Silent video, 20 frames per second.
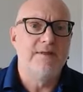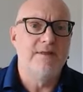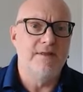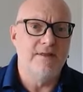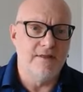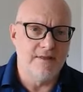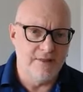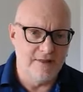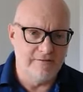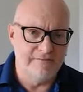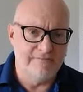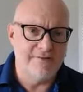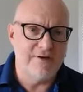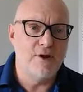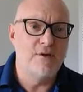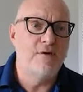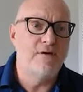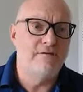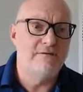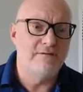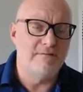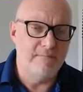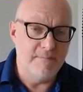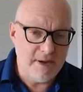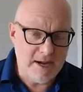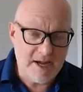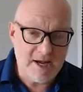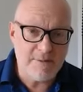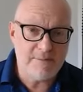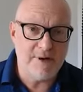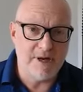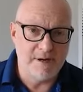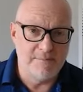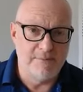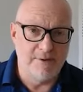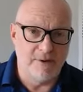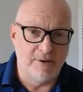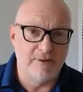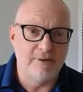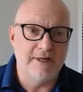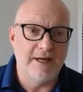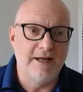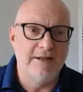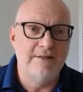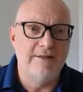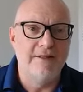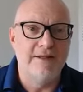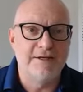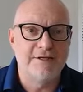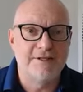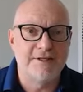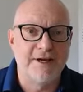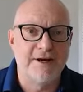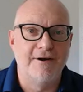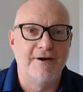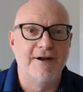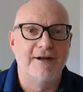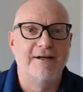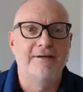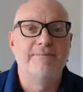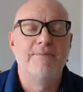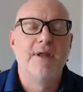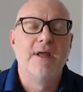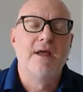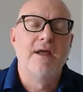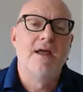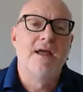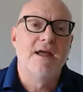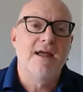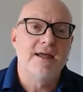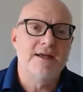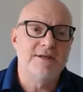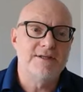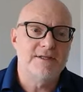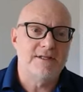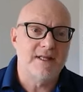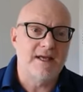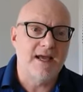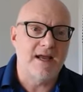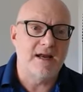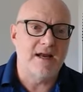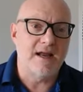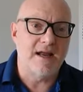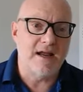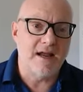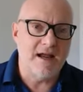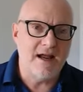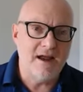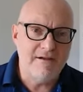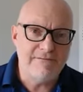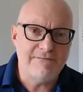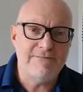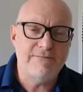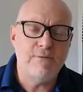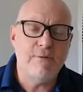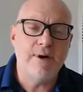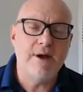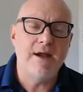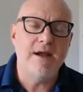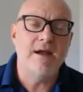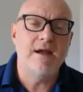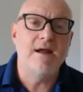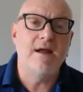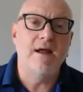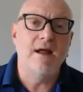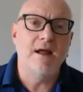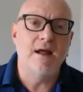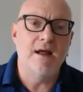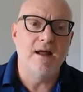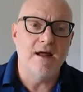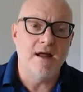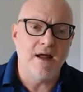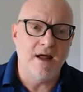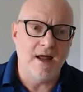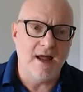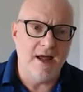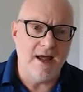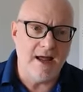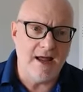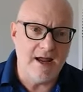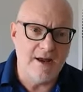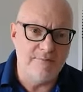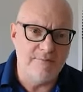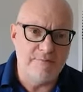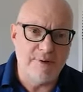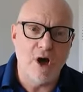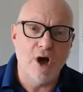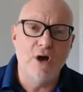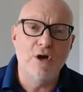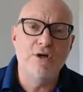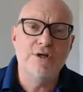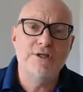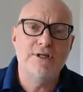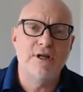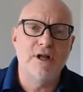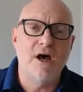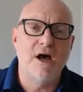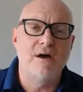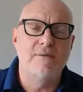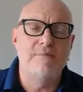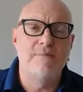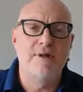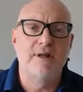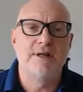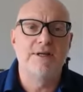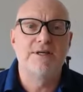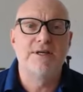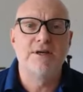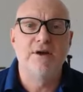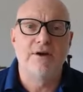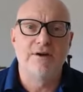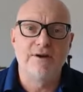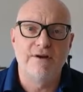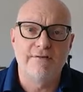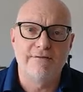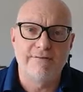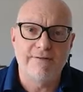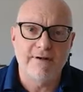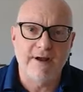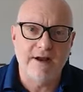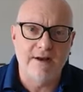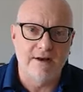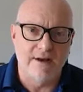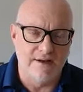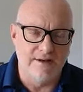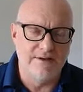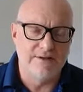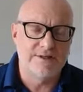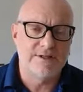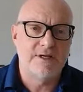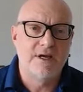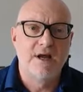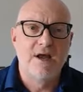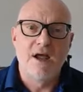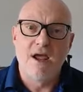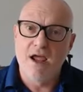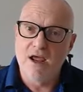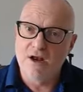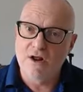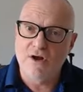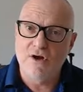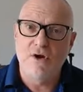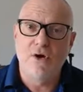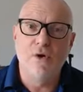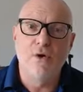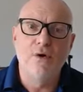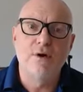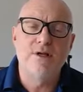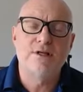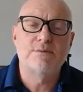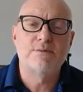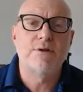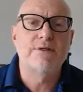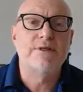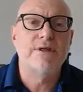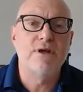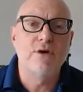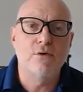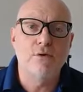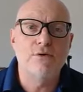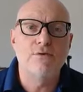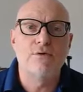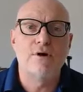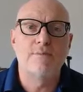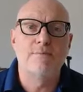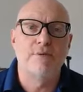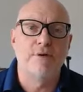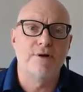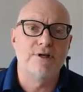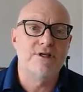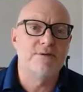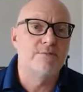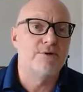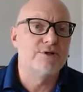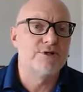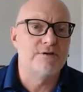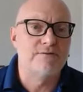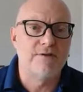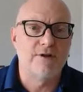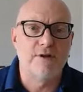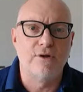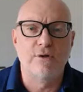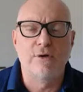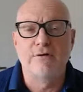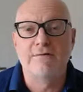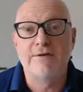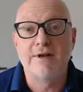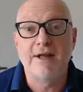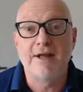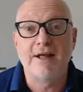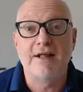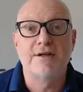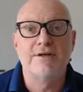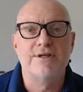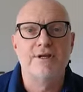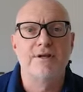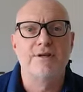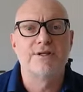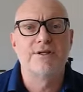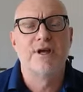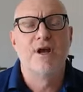the view of many people in this area is that if we imposed liability on defendants in accordance with the ordinary principles of the law of negligence,